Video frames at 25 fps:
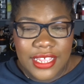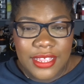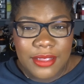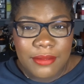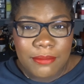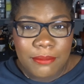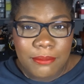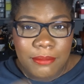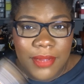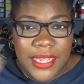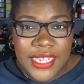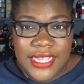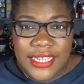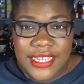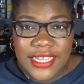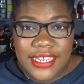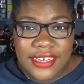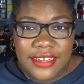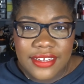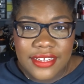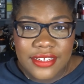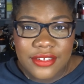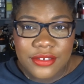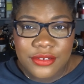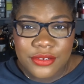My
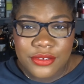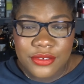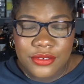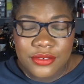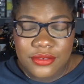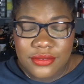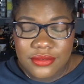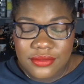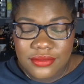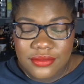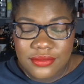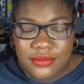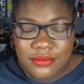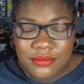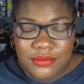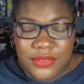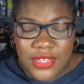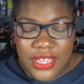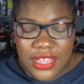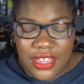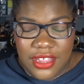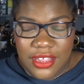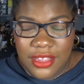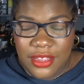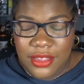LA Girl
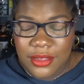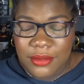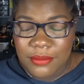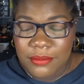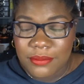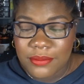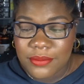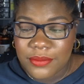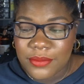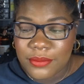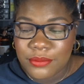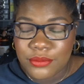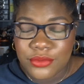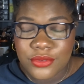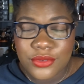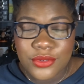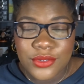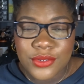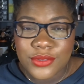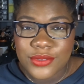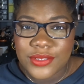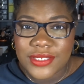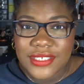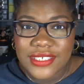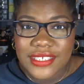Pro
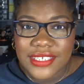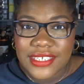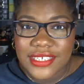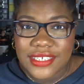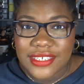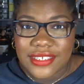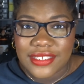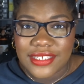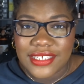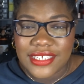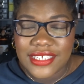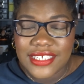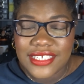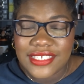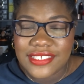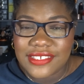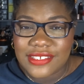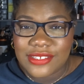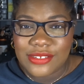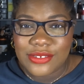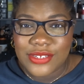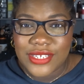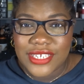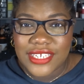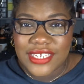Conceal
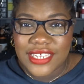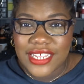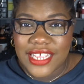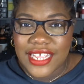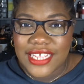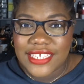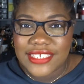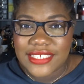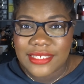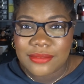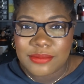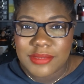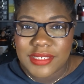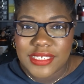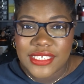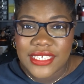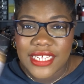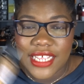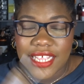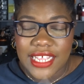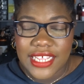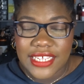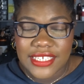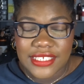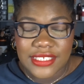isn't looking as empty
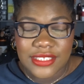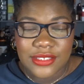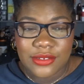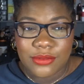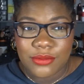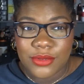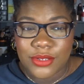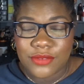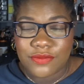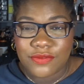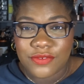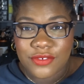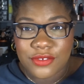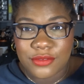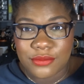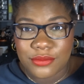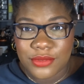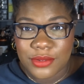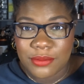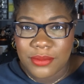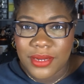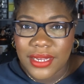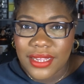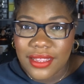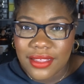as the one from
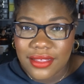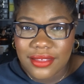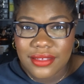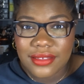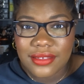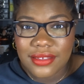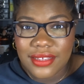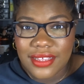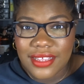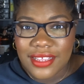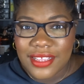Rebecca,